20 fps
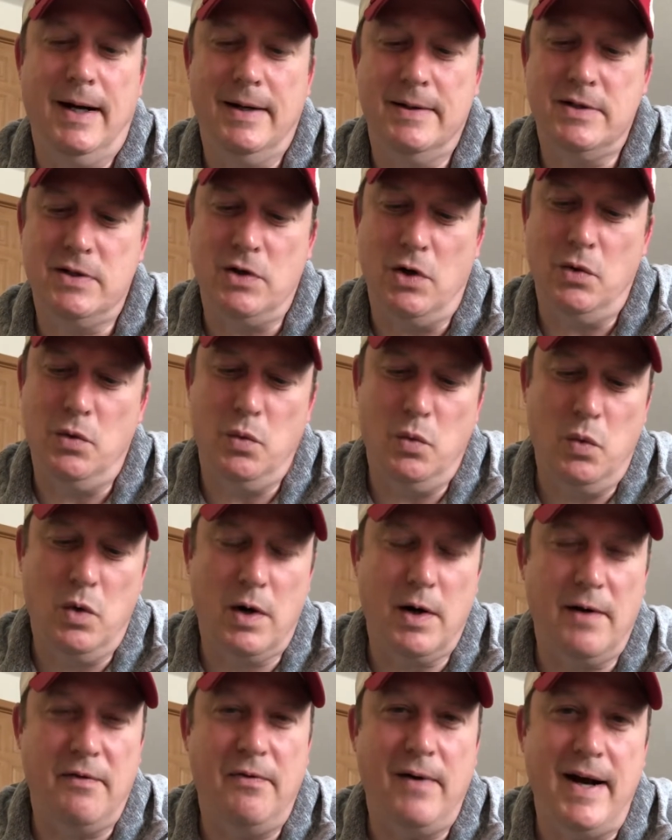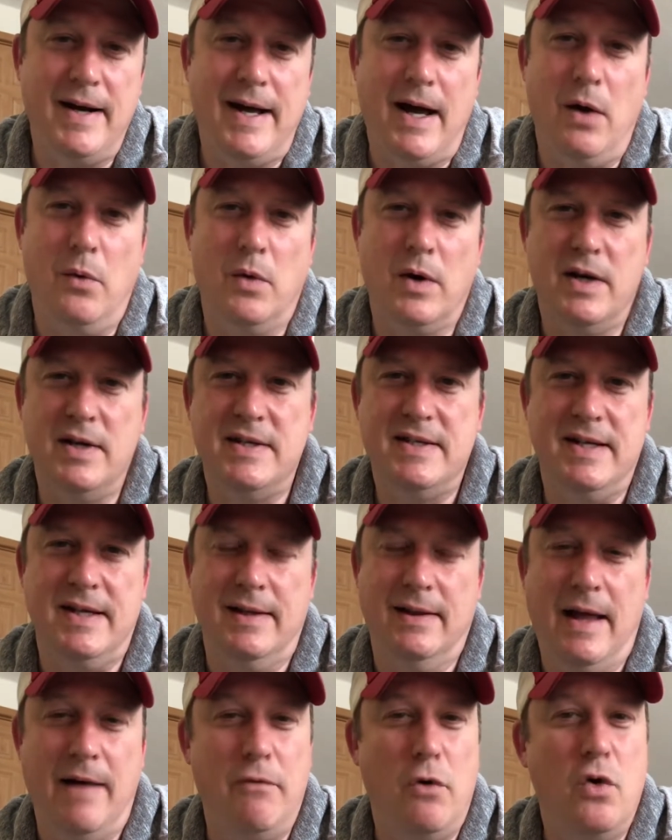So we're going to find out. We're going to see
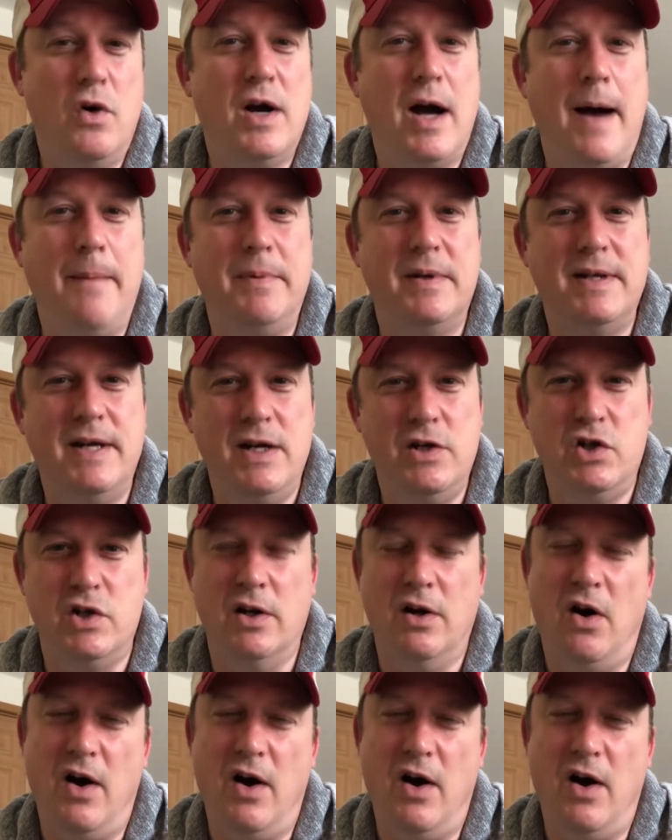level of competition.